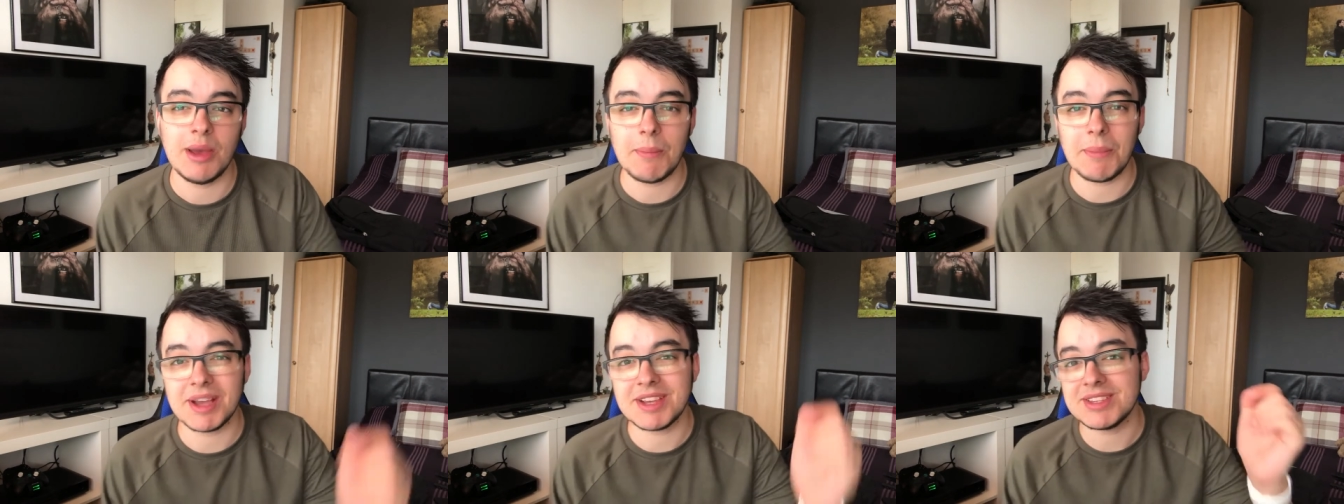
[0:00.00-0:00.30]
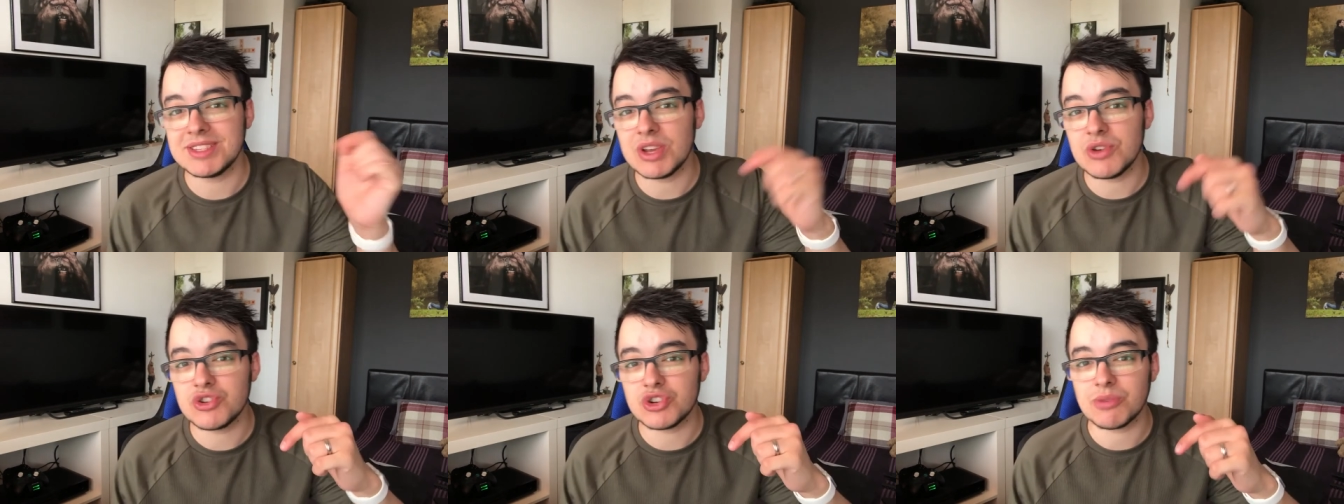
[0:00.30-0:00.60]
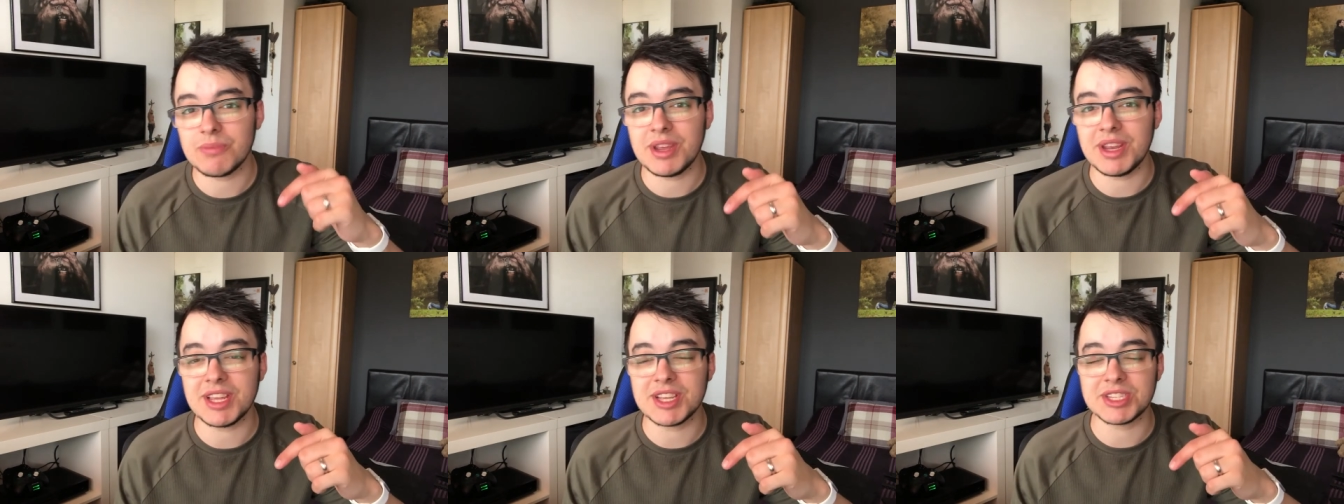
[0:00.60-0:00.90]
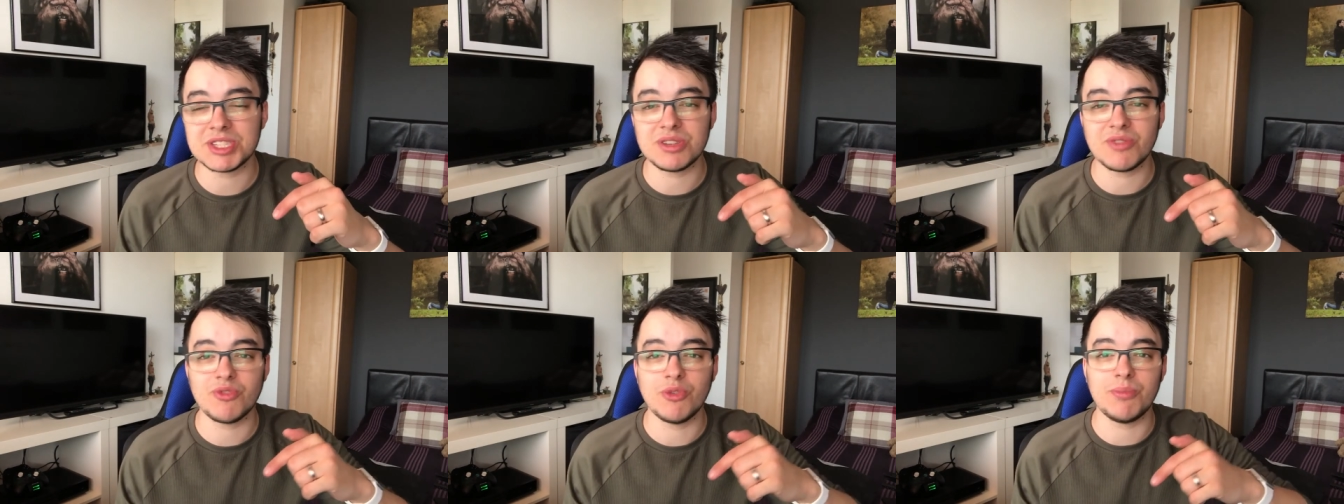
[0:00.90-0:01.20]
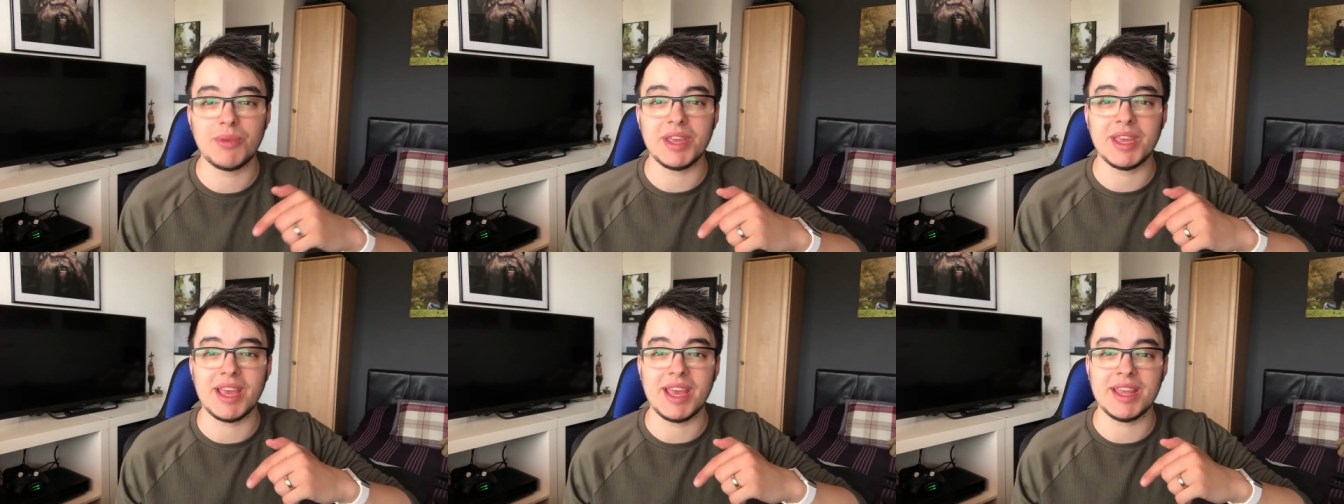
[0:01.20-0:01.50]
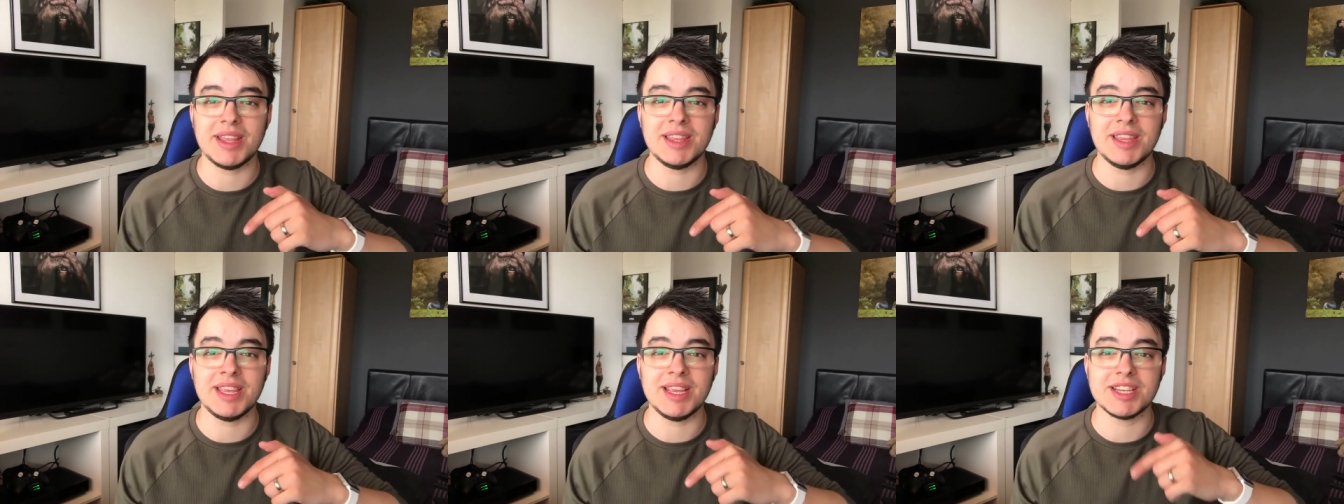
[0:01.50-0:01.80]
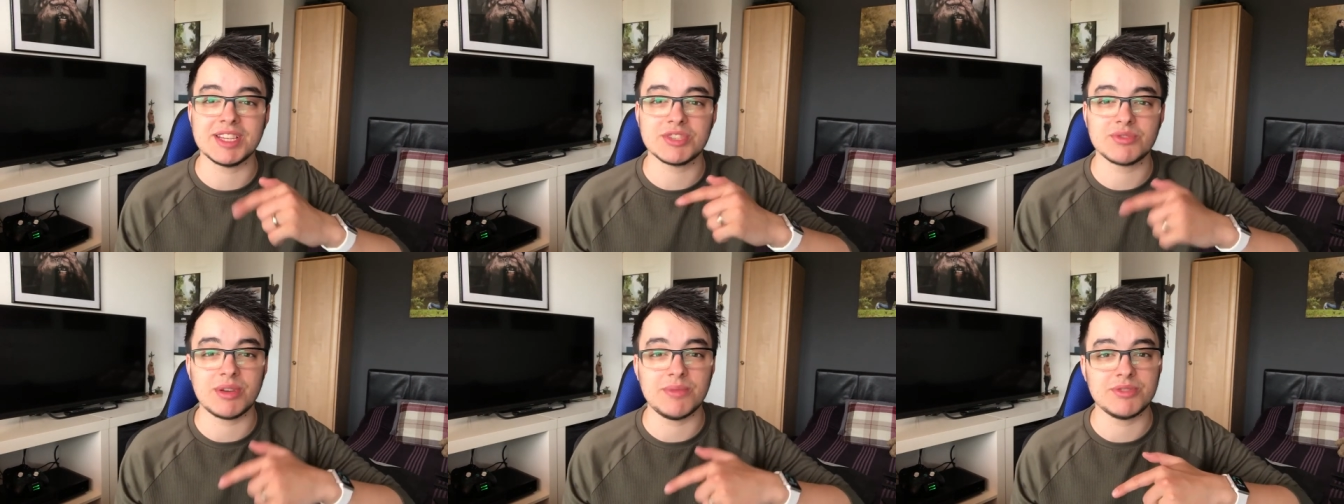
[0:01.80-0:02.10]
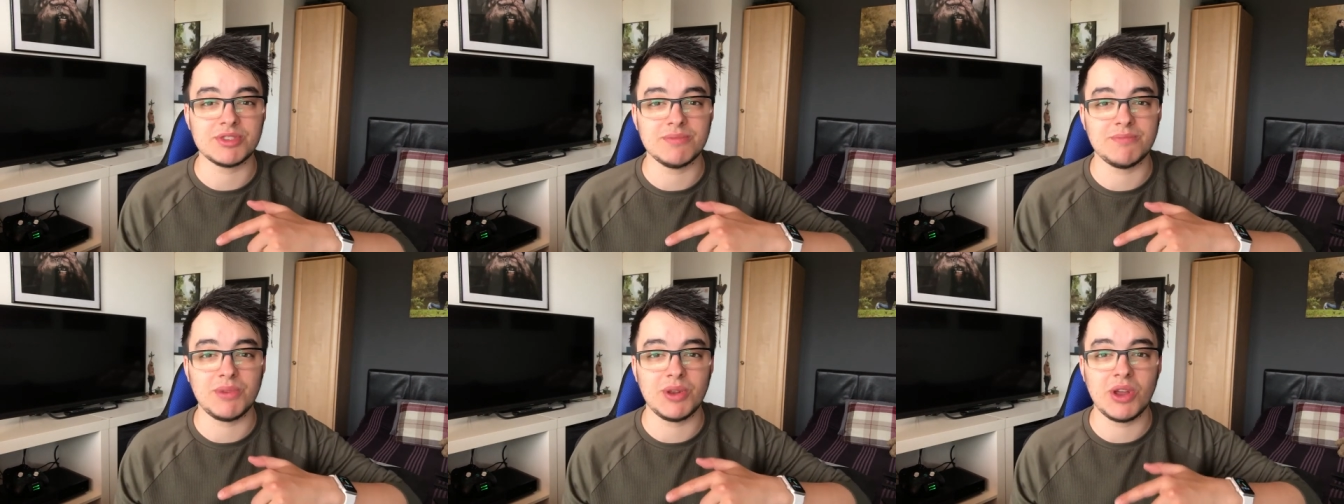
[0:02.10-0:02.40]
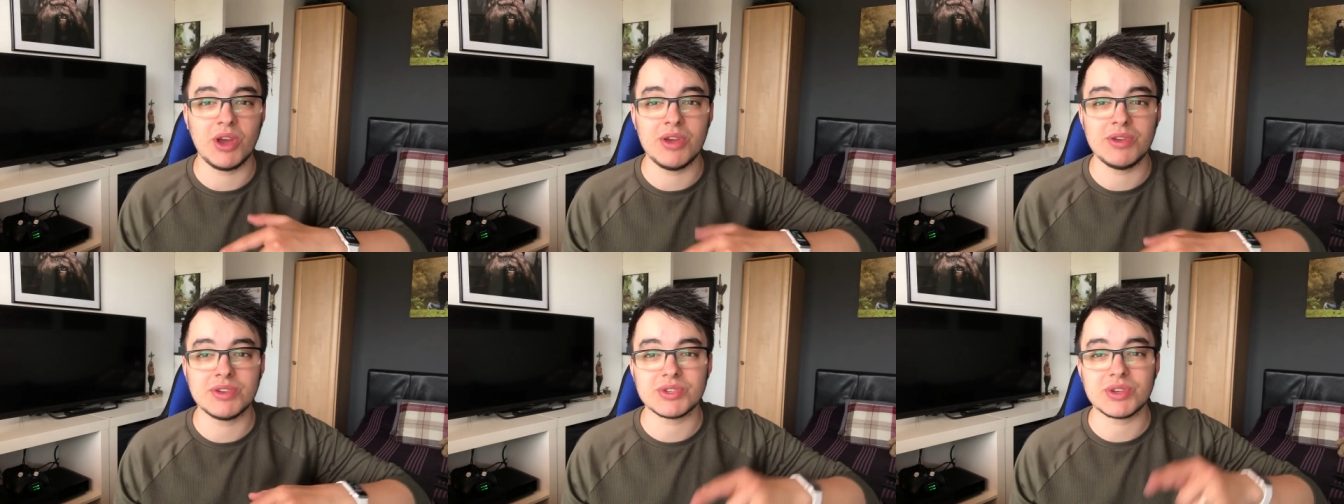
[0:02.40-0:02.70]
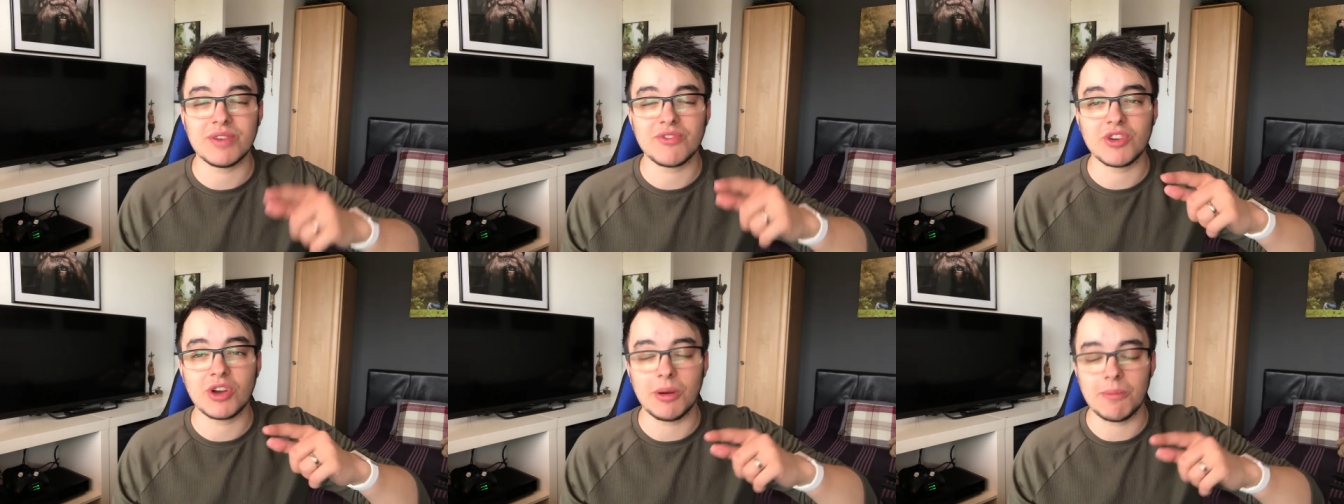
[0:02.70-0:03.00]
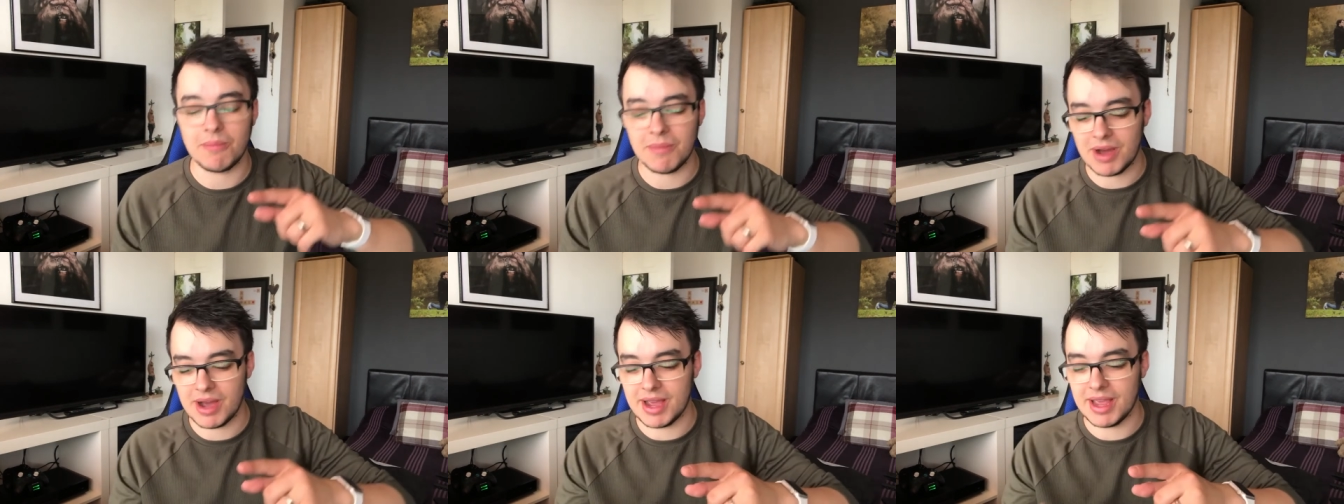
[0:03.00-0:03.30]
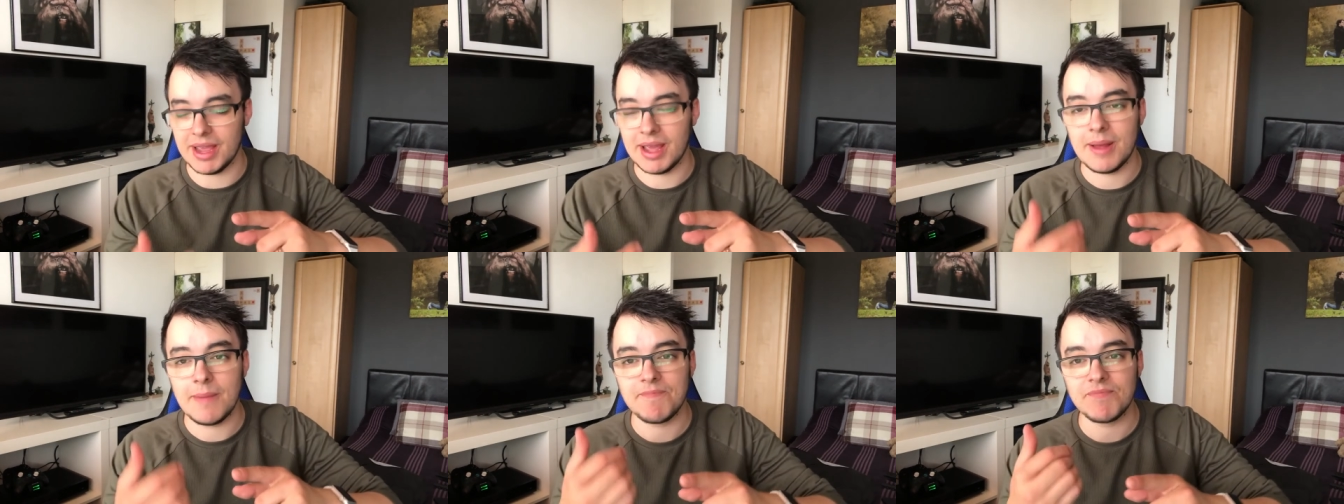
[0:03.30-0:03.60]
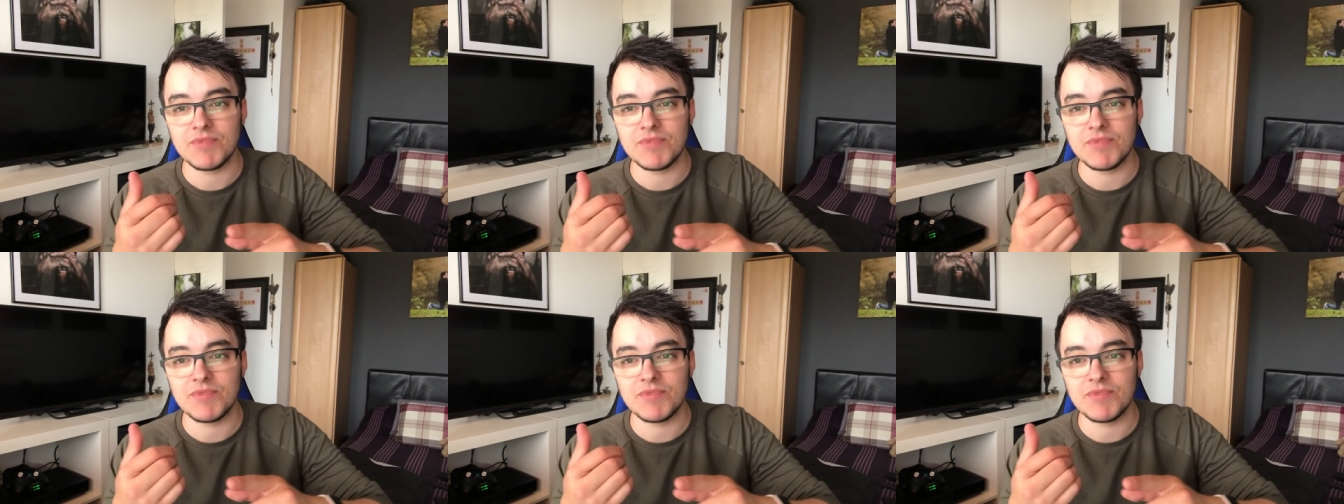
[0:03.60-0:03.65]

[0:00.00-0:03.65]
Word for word: My social media stuff will be in the description below. So I've got my